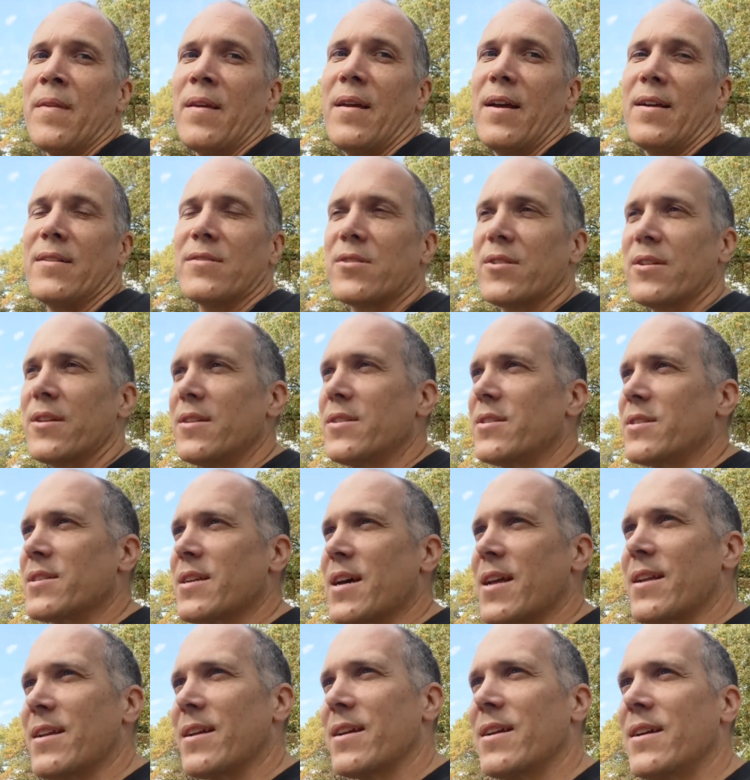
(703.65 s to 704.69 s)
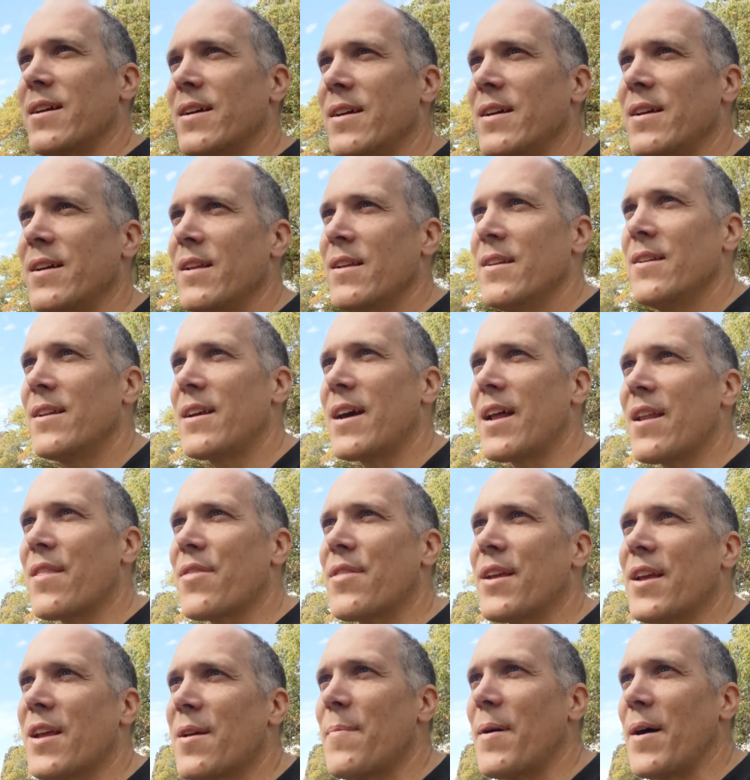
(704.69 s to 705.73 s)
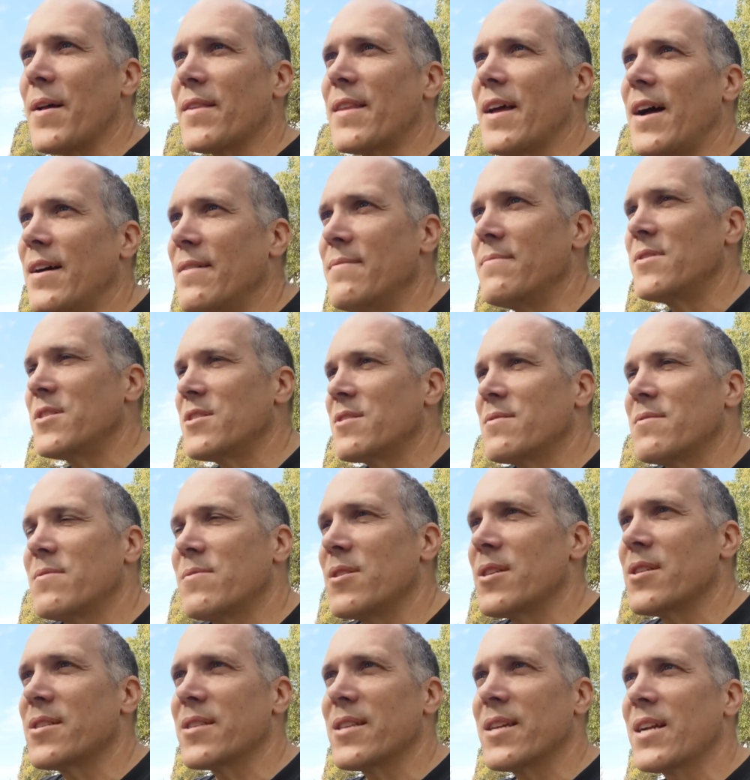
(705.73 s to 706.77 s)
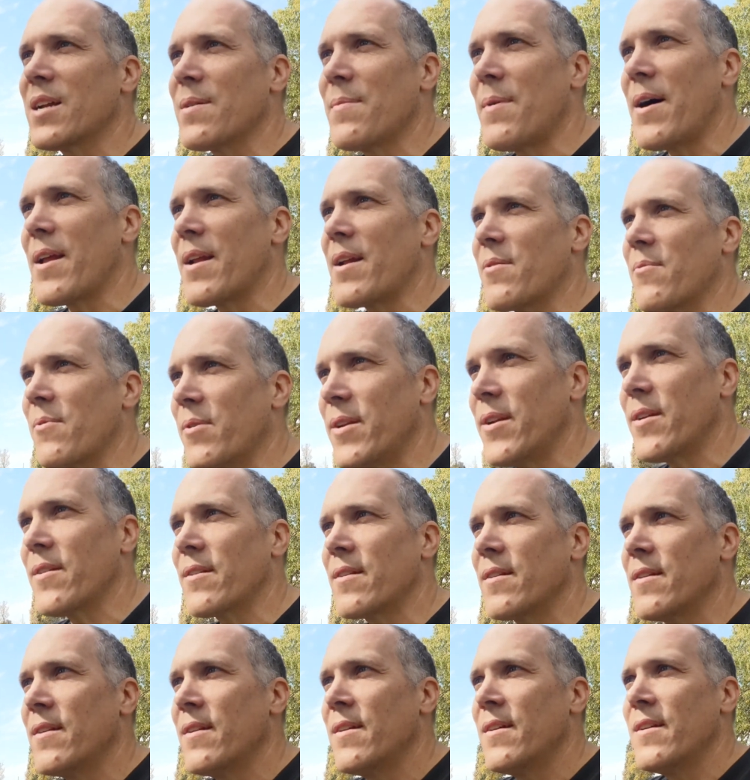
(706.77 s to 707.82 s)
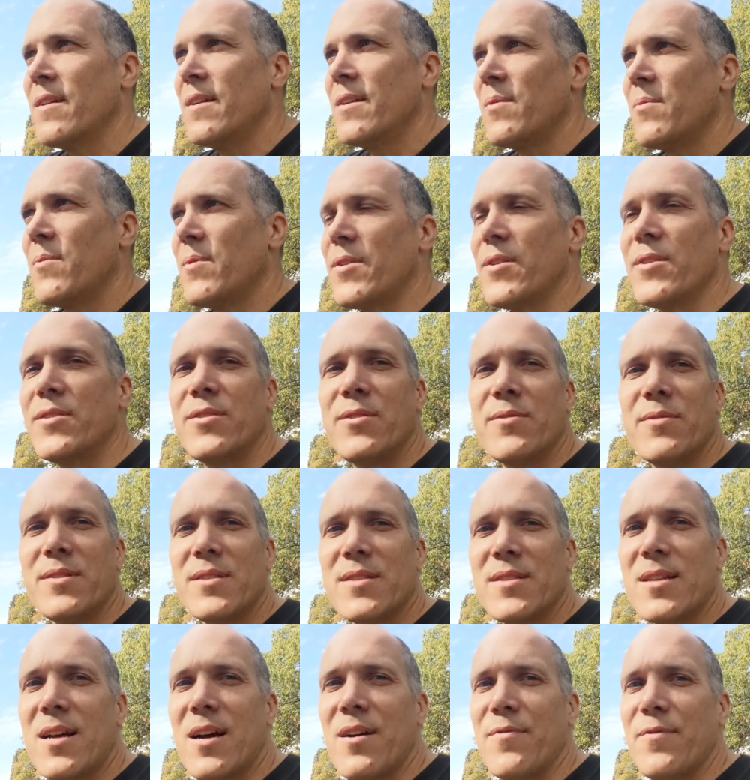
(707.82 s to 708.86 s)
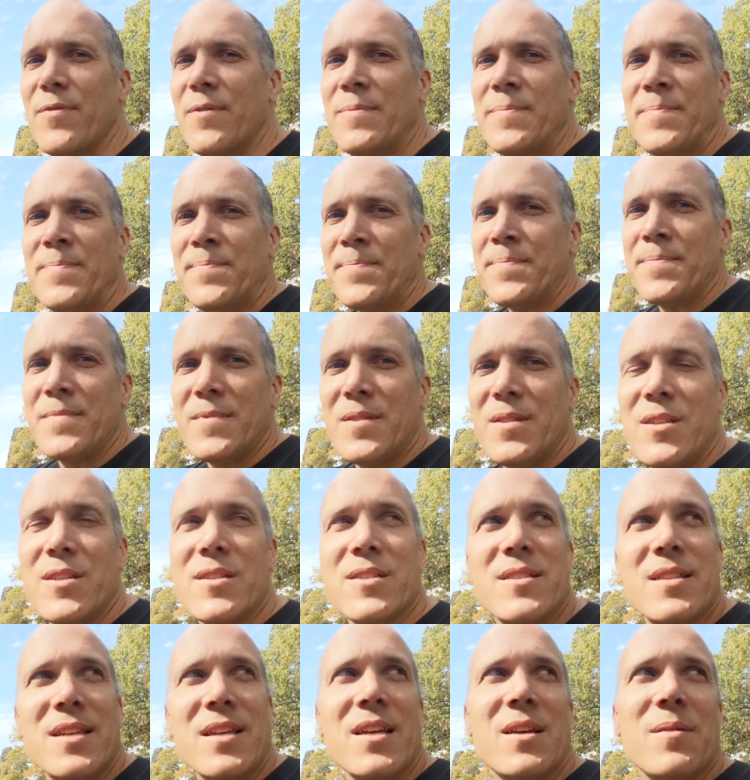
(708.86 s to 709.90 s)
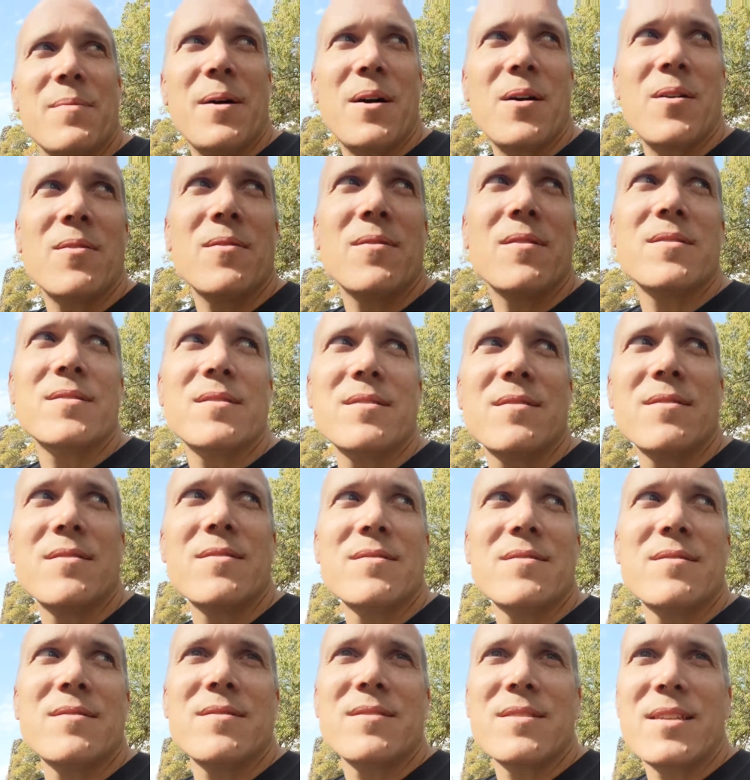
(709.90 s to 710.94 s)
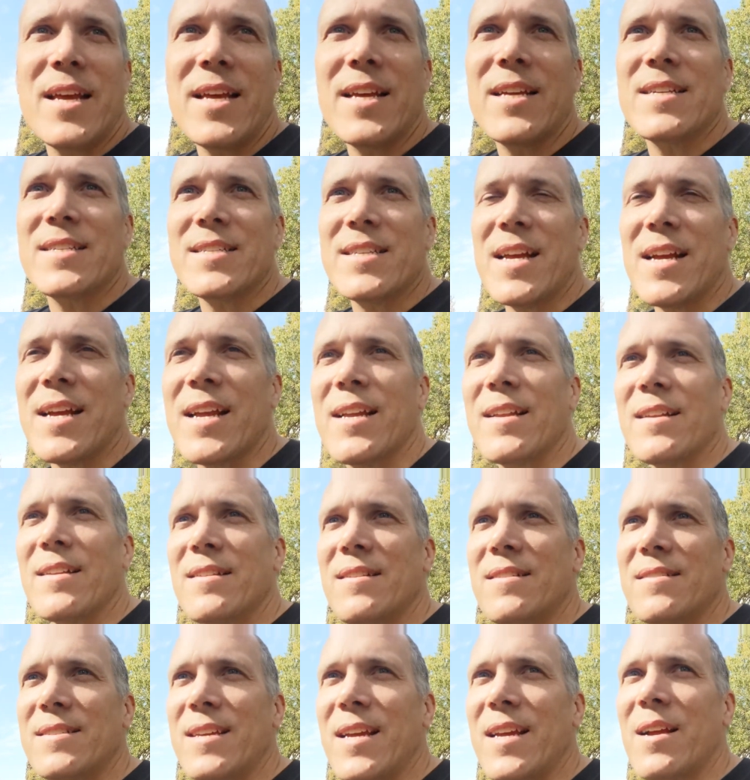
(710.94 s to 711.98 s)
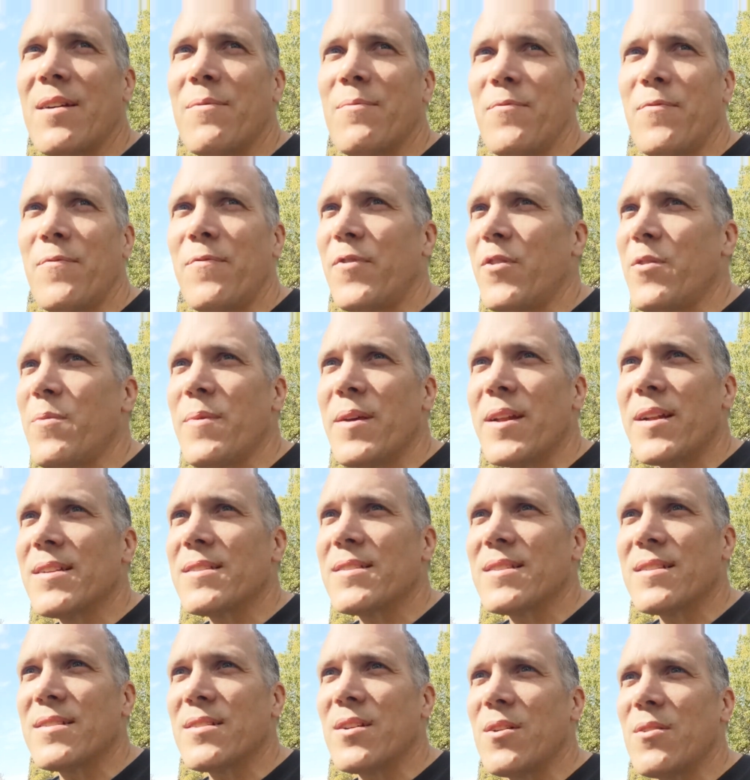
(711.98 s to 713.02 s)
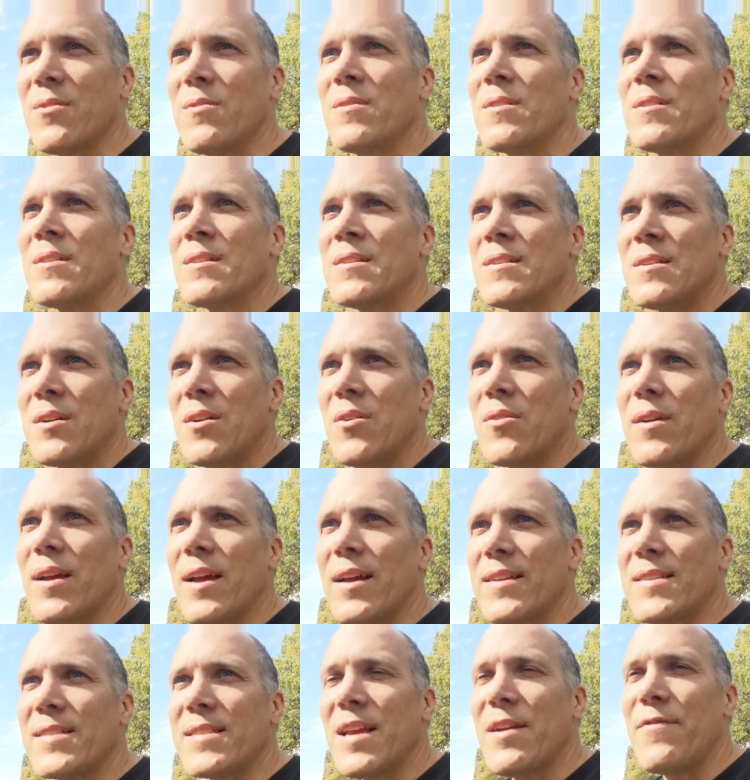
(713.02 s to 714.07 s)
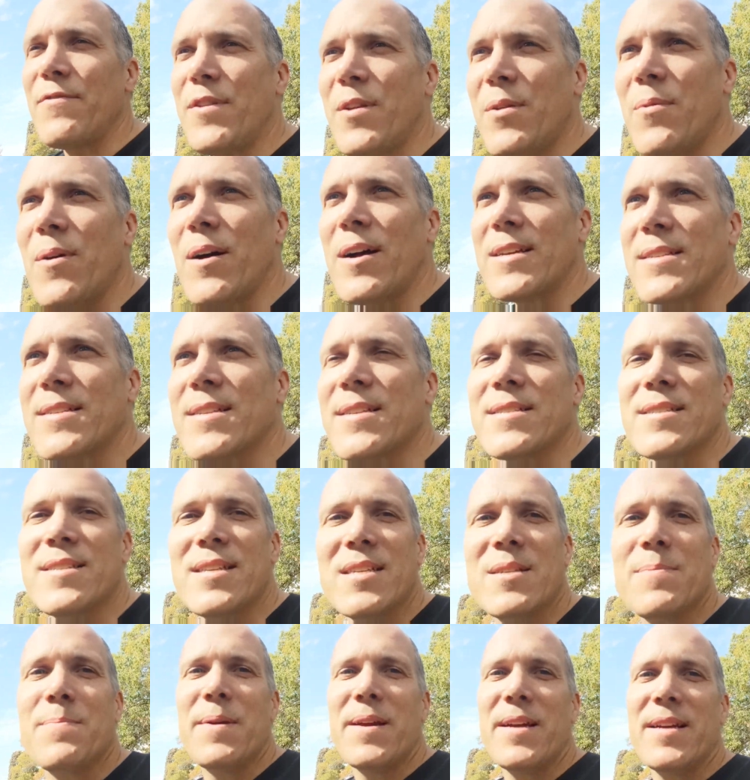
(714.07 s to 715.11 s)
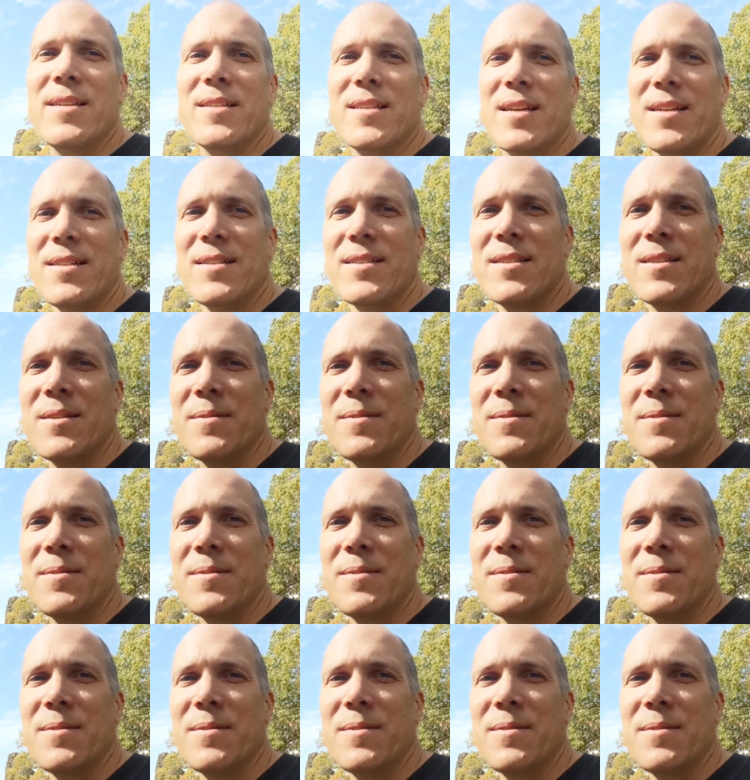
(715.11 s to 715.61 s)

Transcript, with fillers: And so you just gotta, you gotta think about that. Just, just think about it when you're when you're doing stuff, just think about, take a second, take a few minutes and go, okay, safety wise, does this make sense?